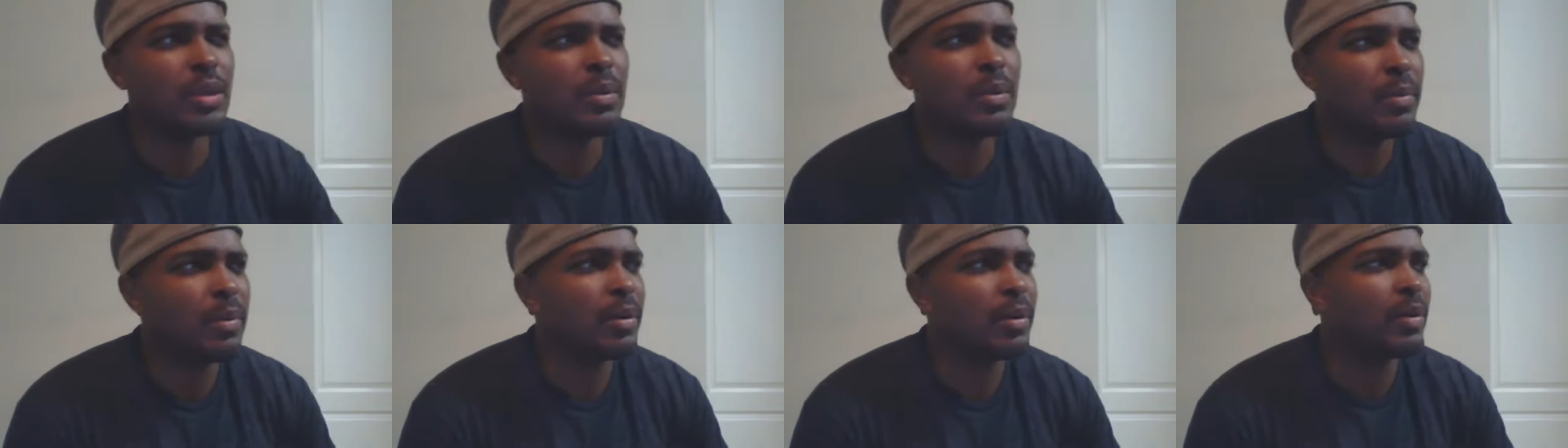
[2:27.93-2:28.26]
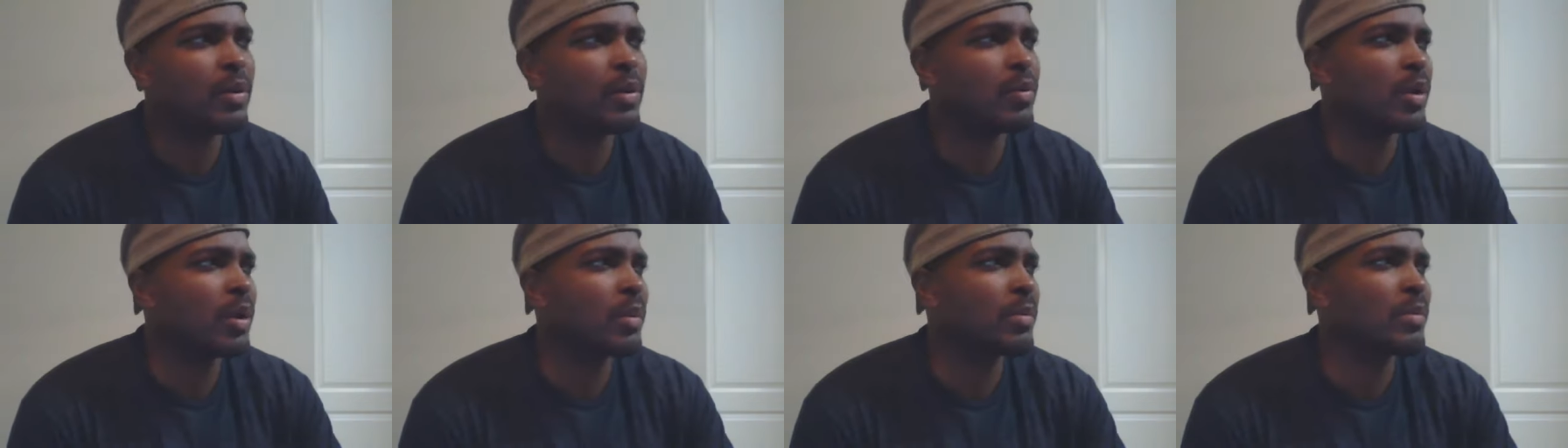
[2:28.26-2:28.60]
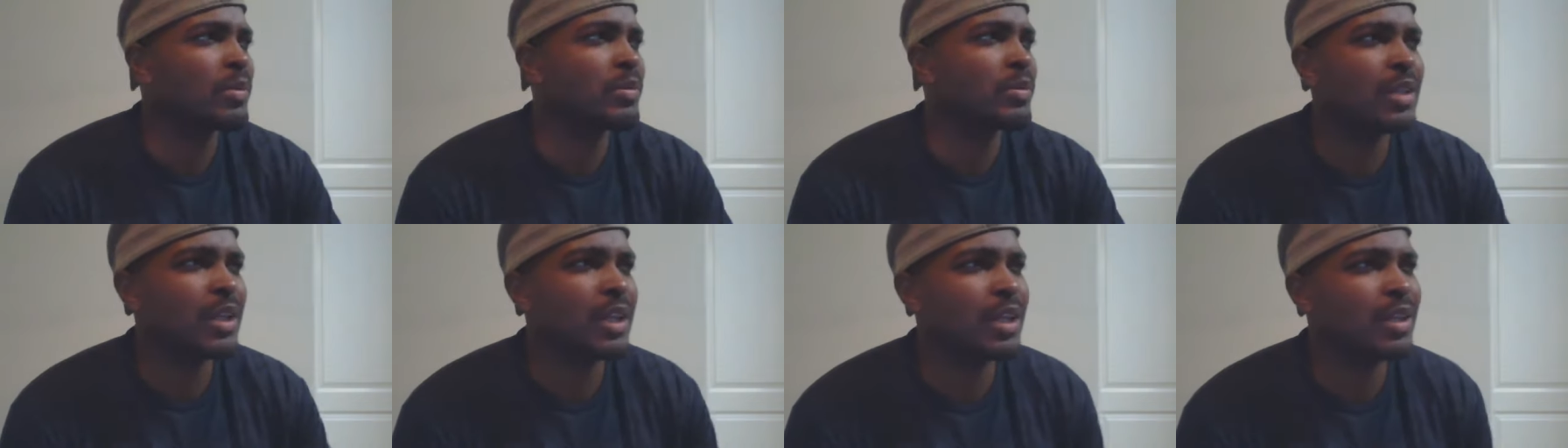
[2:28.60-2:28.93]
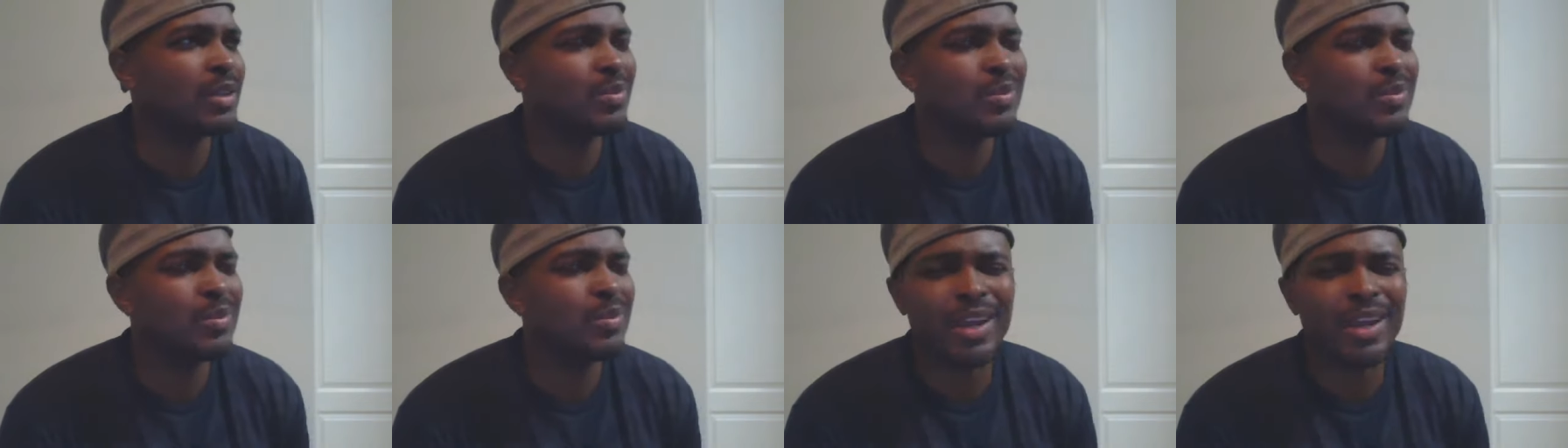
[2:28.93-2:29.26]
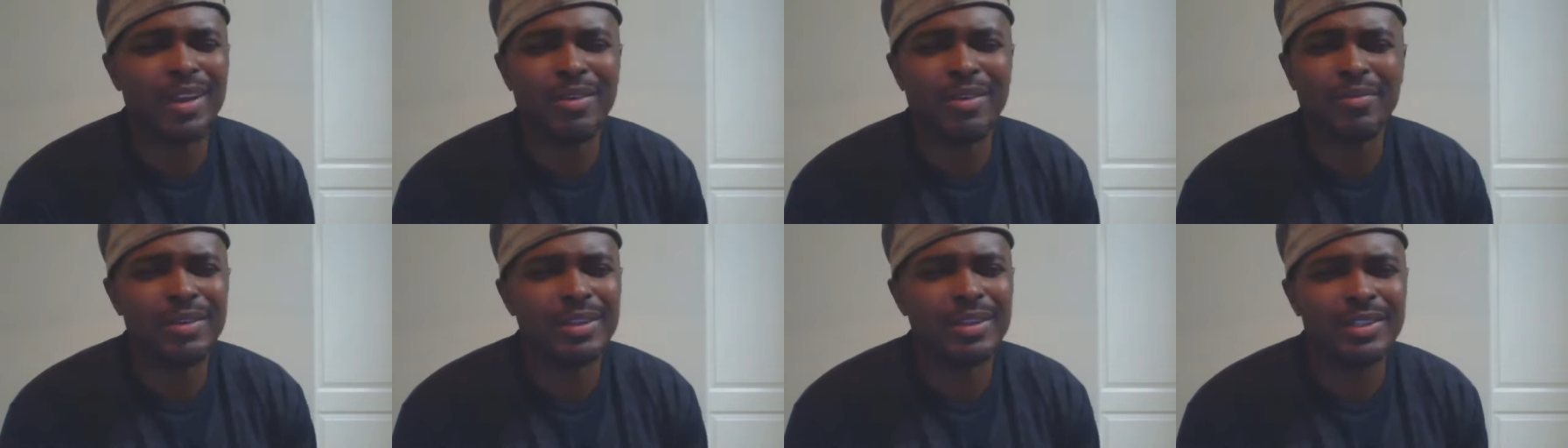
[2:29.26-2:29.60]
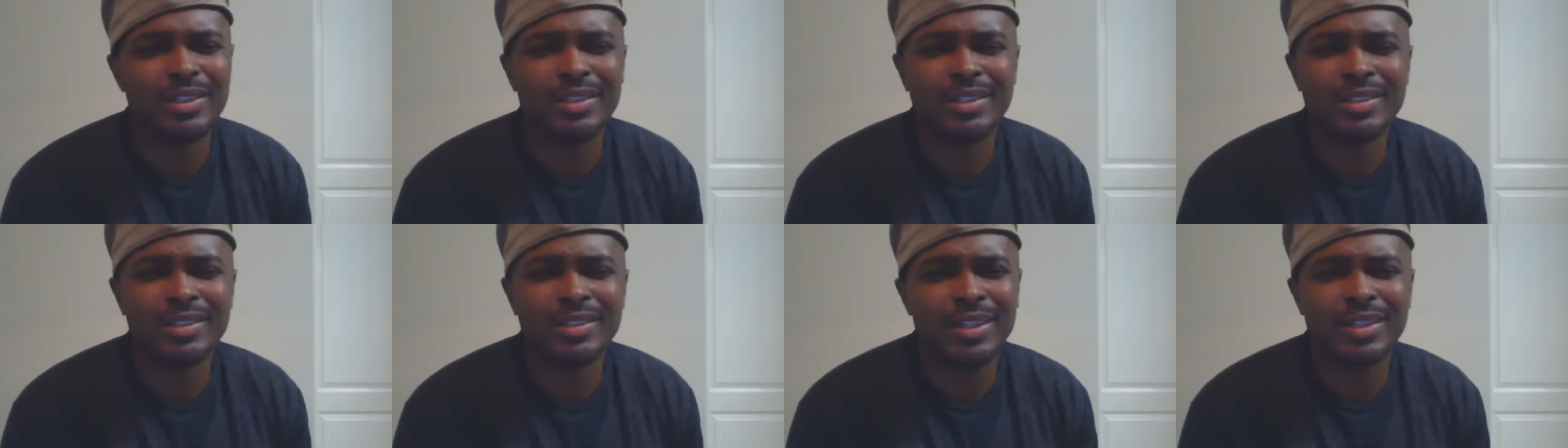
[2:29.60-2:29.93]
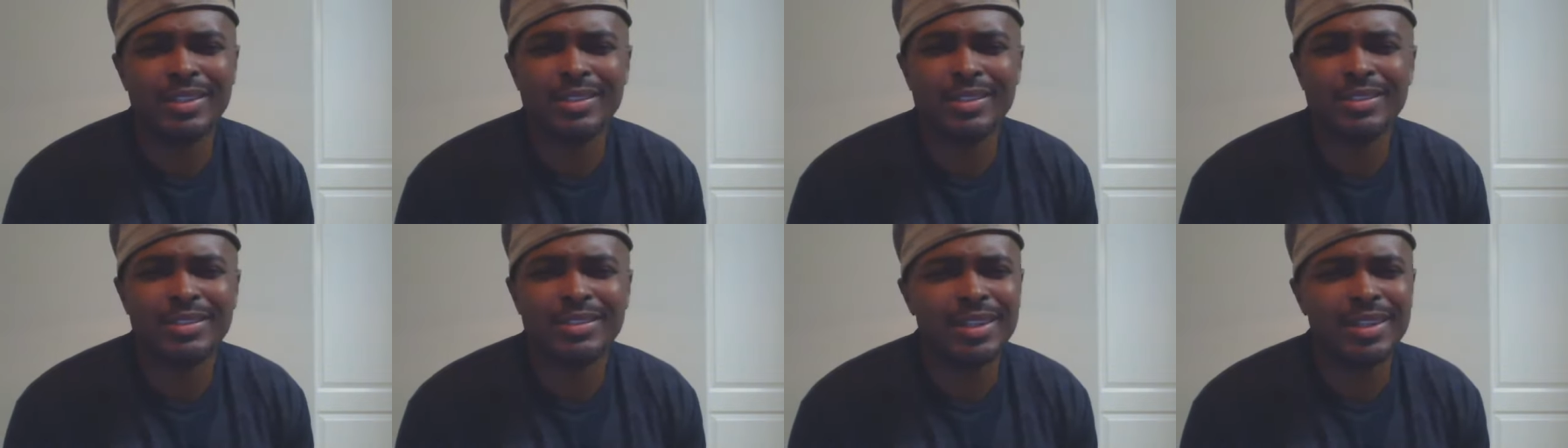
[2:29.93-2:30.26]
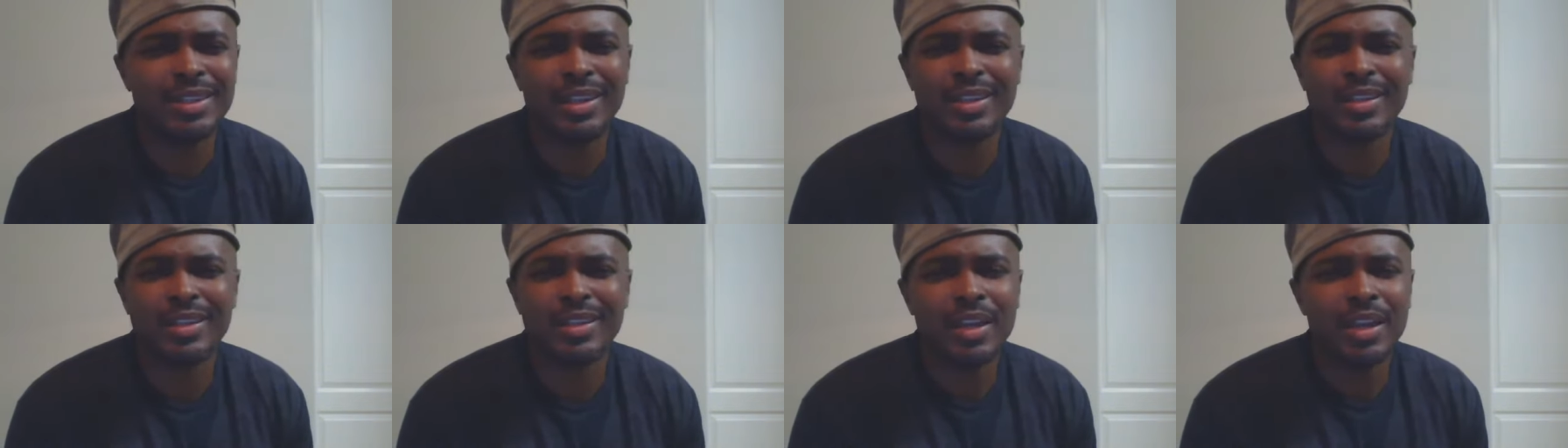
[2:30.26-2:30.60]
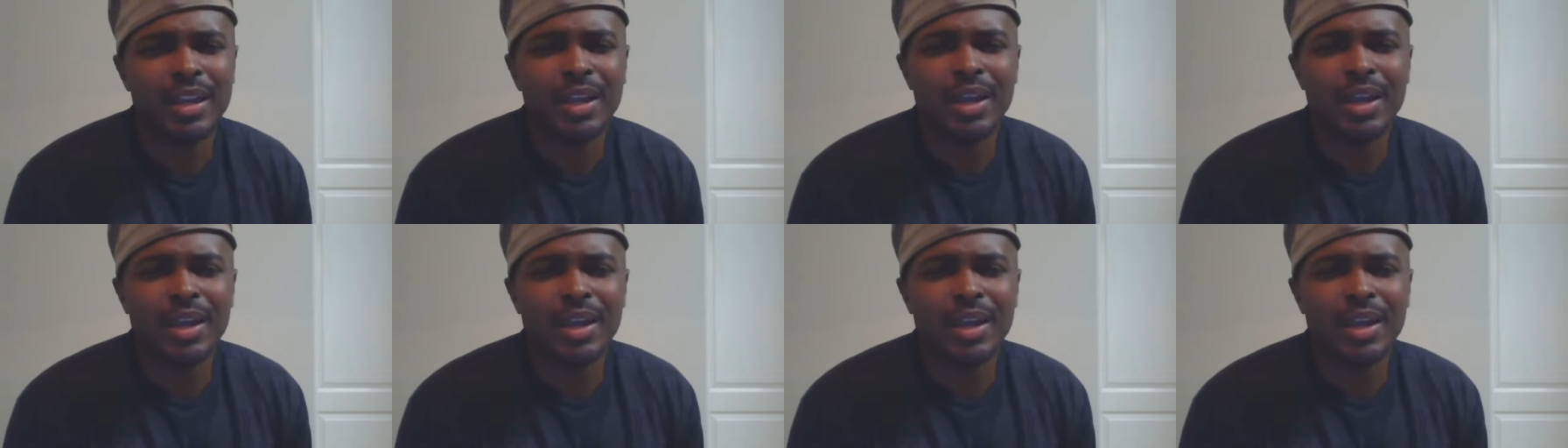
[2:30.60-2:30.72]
but what I'm going to say is we're not really, that's not,